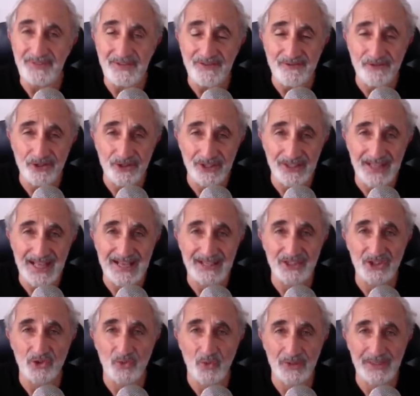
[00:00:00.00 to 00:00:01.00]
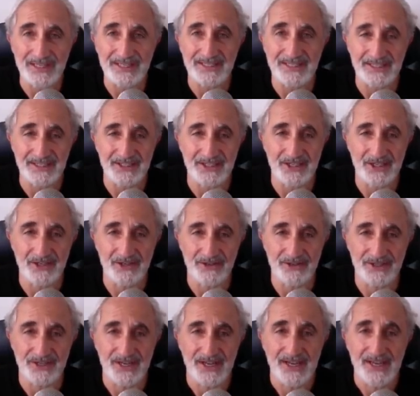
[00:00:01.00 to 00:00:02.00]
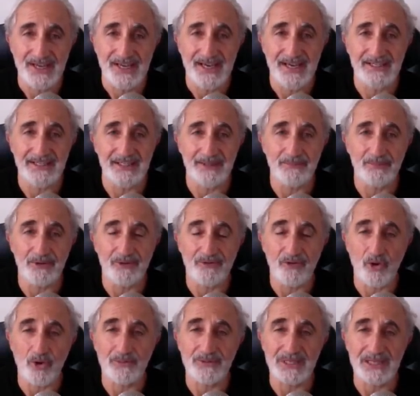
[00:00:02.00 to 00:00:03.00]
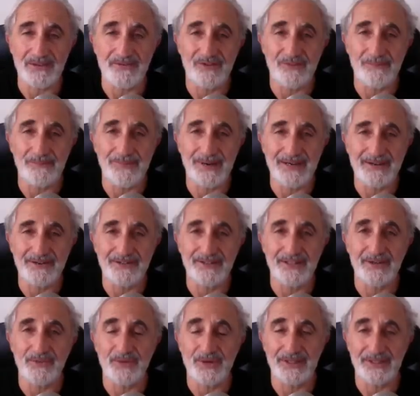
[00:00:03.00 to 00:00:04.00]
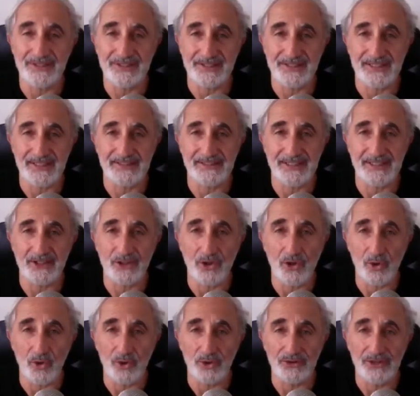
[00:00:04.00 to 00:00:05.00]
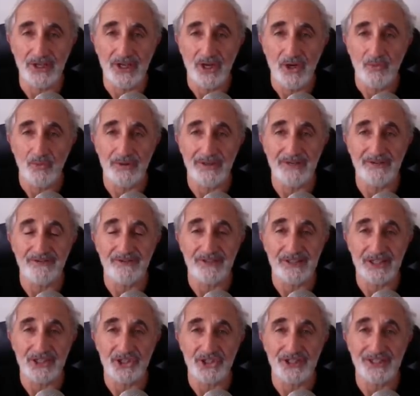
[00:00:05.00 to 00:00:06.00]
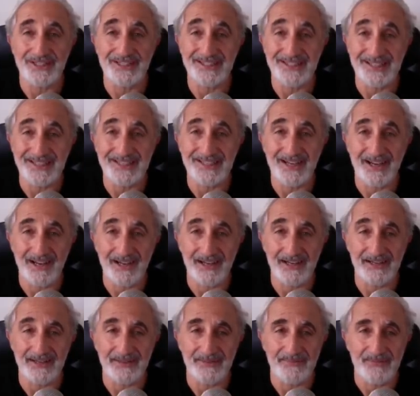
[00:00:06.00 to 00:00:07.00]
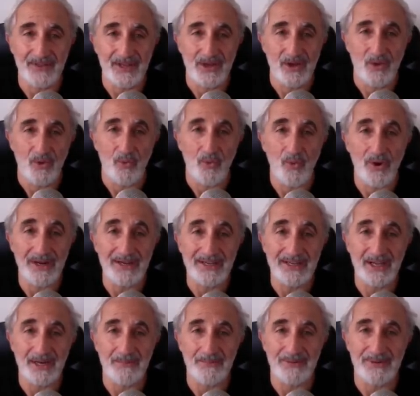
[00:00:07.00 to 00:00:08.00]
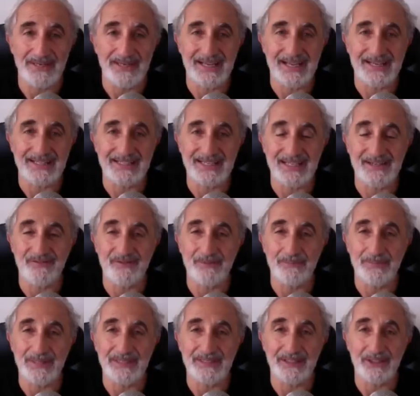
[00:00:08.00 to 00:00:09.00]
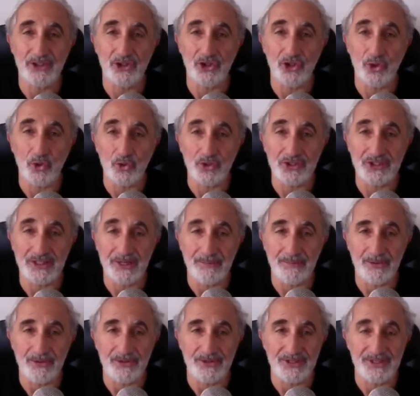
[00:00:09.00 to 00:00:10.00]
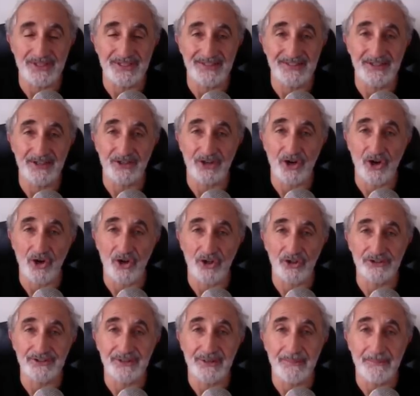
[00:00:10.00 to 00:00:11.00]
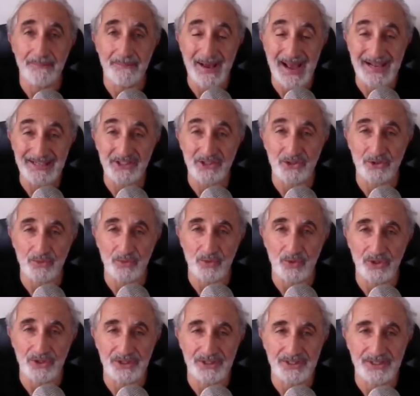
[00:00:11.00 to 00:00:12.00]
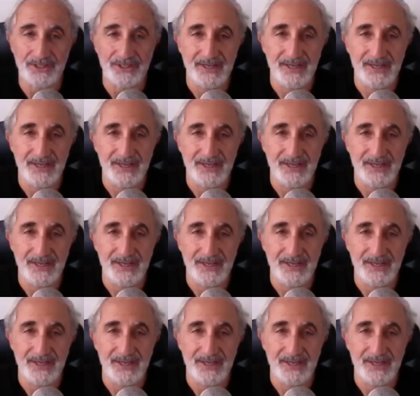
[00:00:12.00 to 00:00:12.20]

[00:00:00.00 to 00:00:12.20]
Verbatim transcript: for the last 26 years, and it performs even better than real estate and gold when inflation is this high. One company has even beaten those numbers. They're called Masterworks,